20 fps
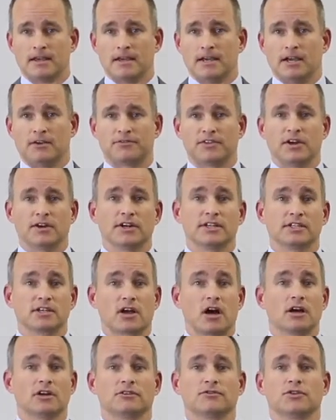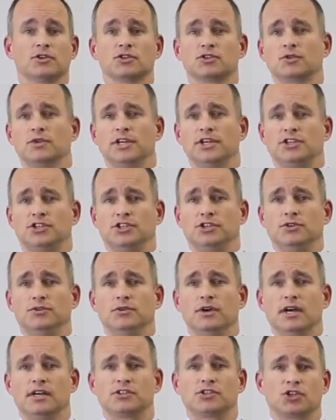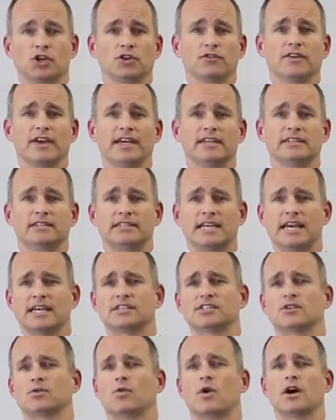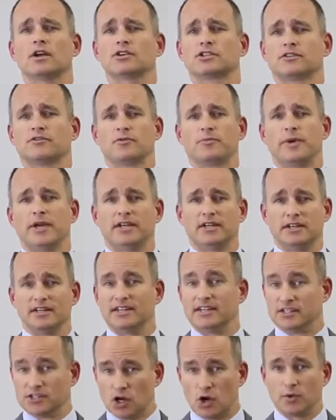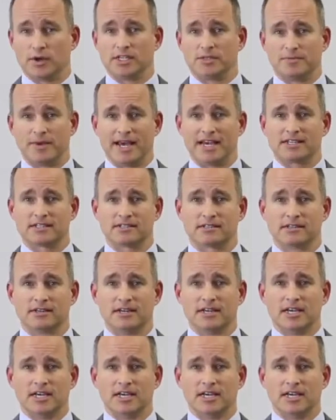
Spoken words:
If there is a controversial issue, a survey to test the waters of opinion is always best.